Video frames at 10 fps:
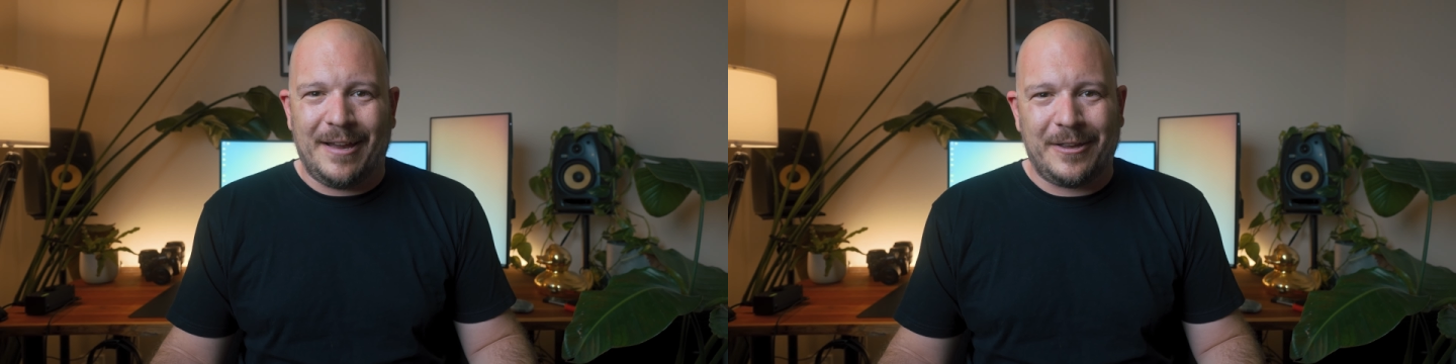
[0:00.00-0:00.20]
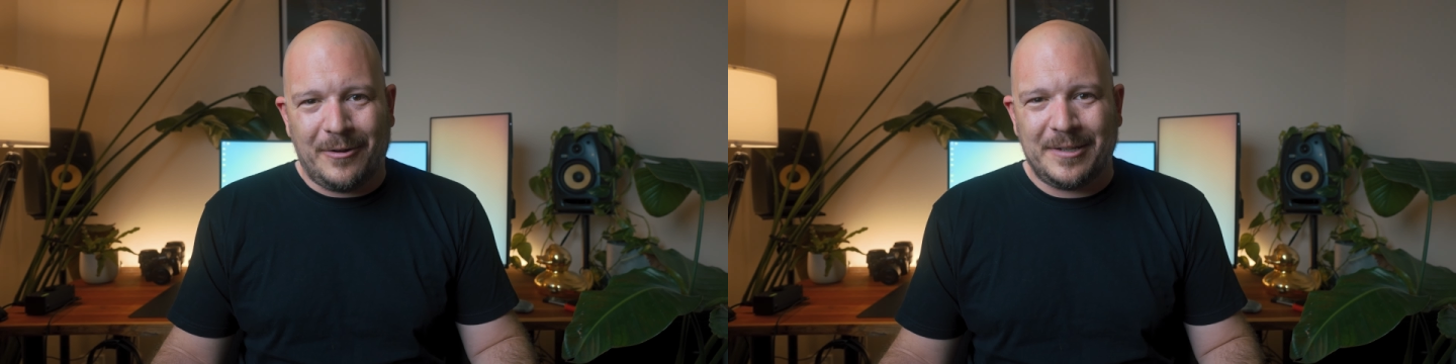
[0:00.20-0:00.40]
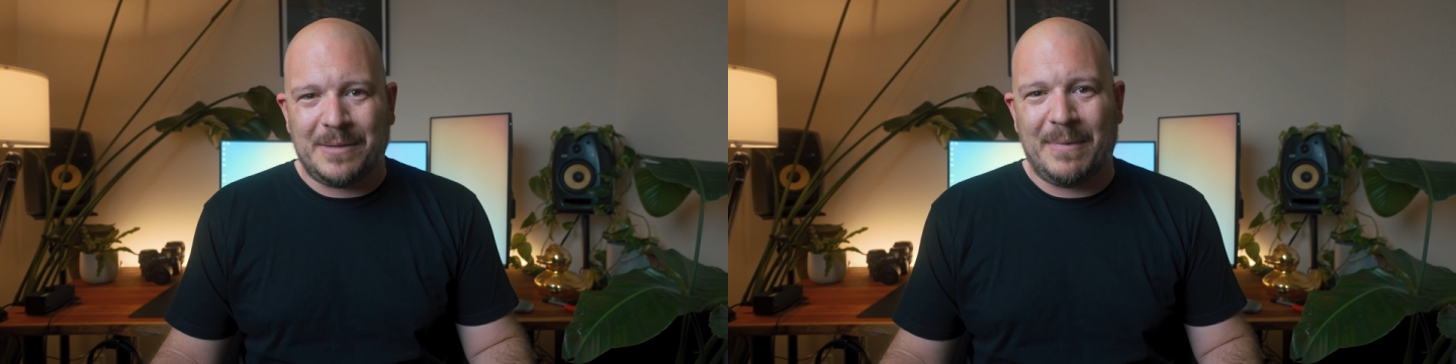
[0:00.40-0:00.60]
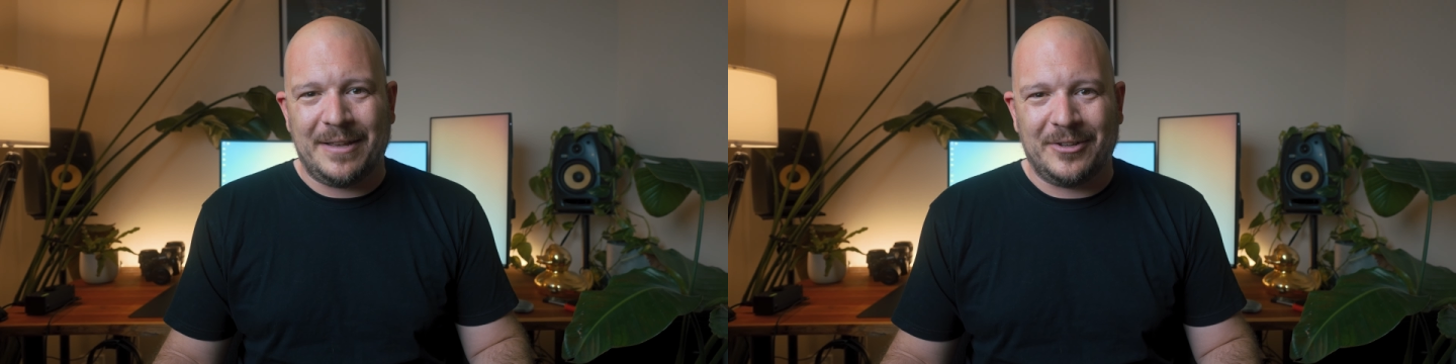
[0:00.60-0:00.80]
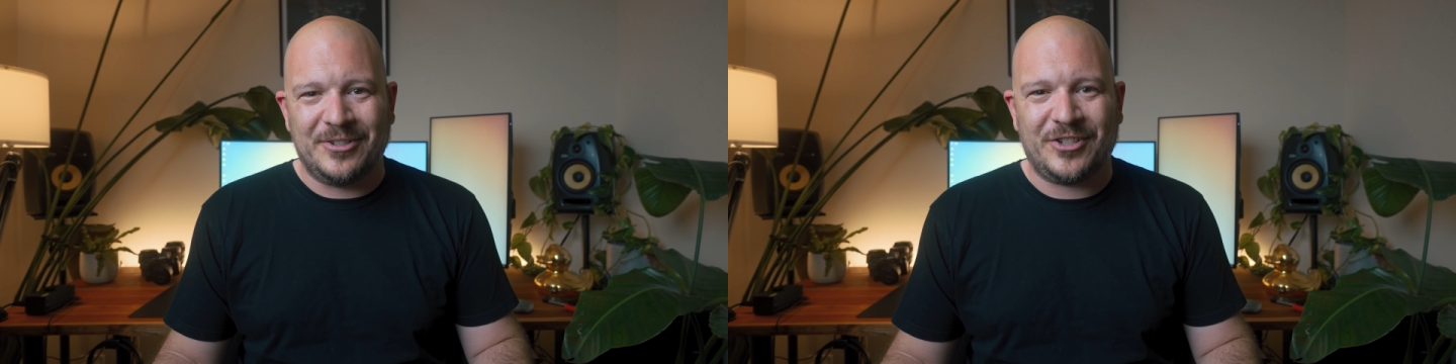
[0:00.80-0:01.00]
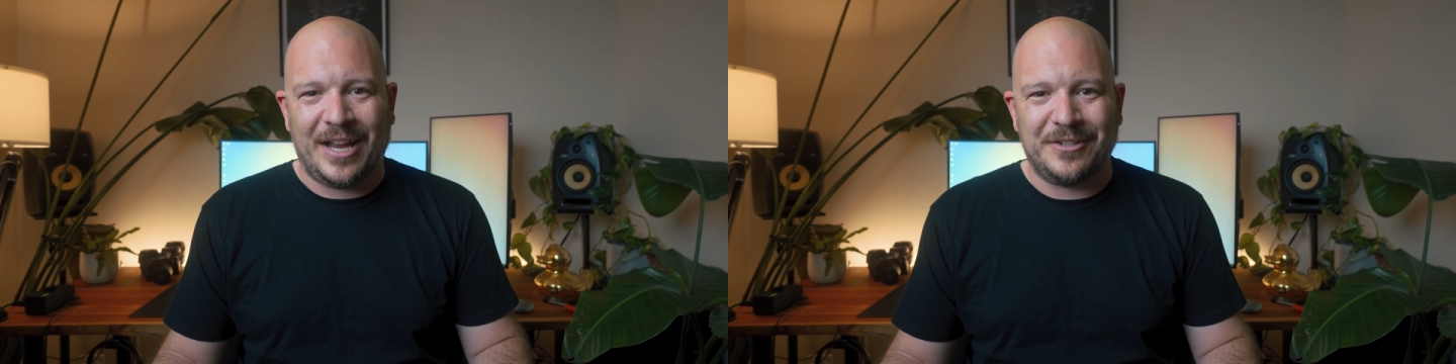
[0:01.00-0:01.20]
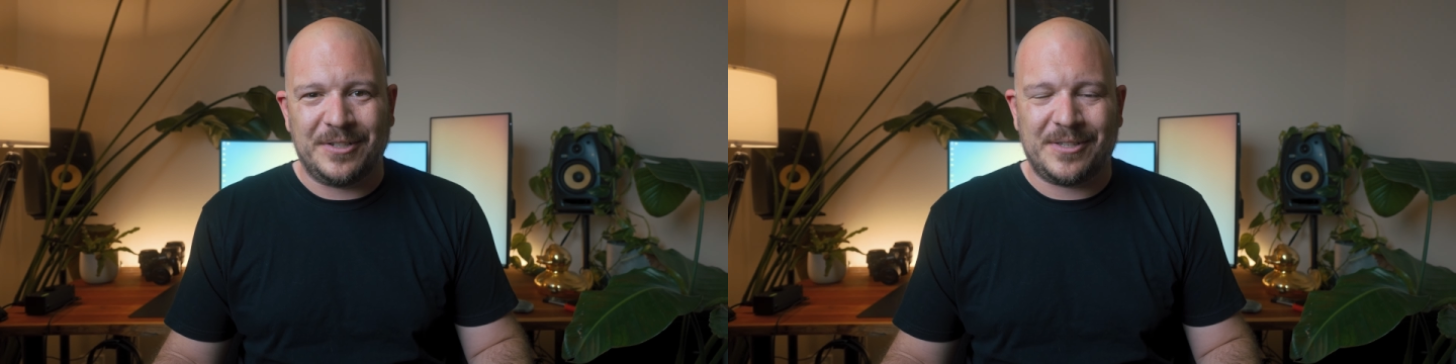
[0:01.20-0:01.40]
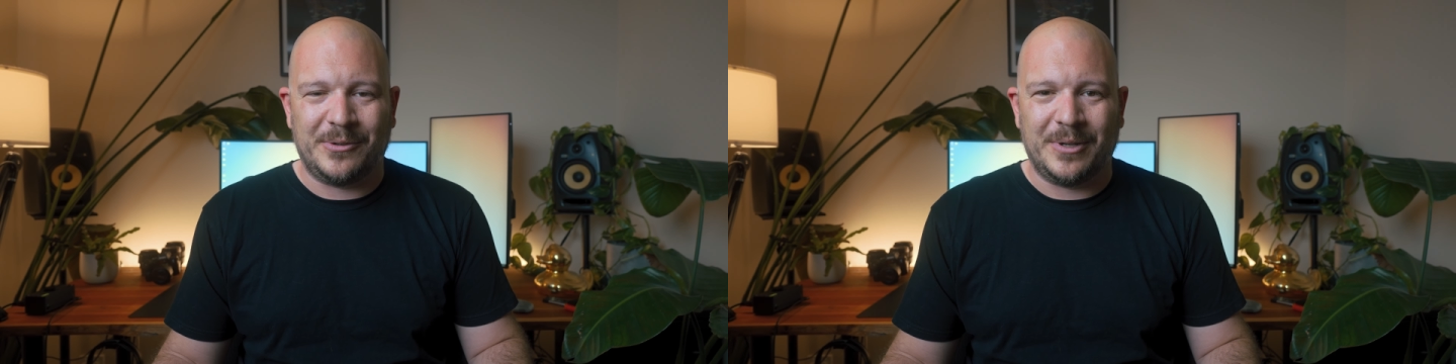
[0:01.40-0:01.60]
are going to make those
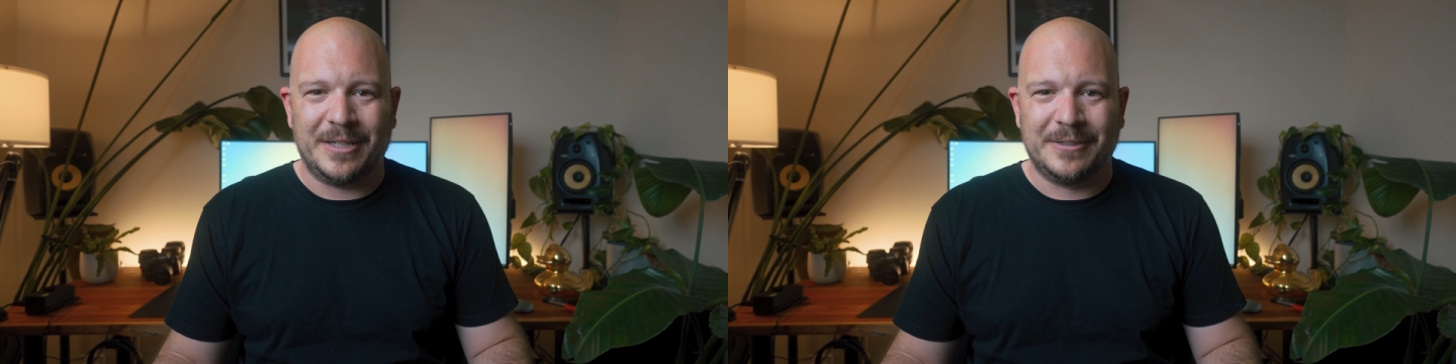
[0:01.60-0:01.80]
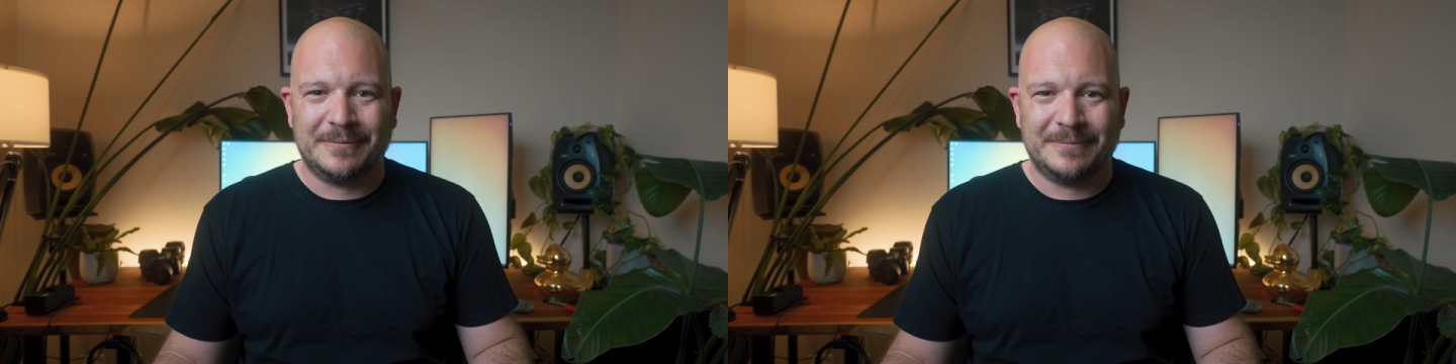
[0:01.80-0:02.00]
changes to it.